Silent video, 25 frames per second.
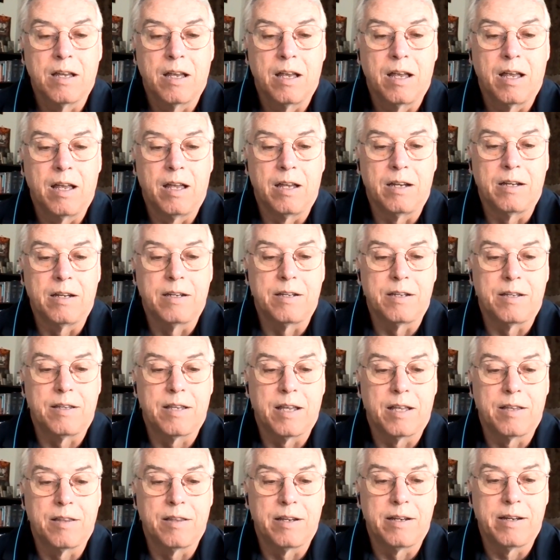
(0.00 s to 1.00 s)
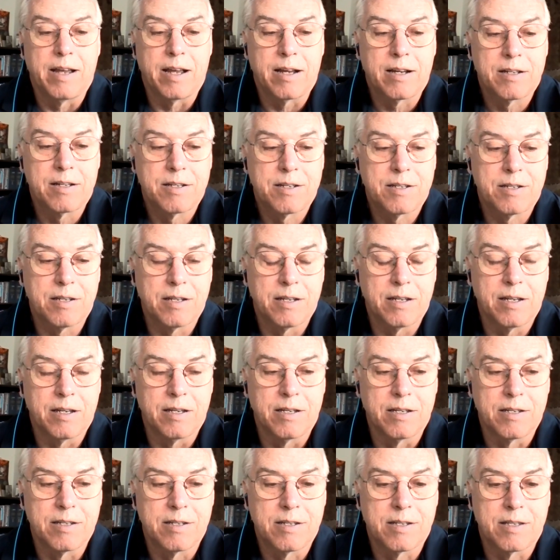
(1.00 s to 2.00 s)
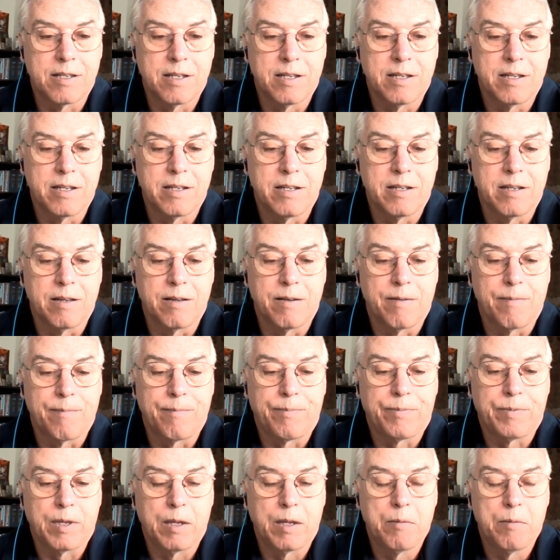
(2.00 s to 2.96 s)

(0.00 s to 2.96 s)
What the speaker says: And then the next is the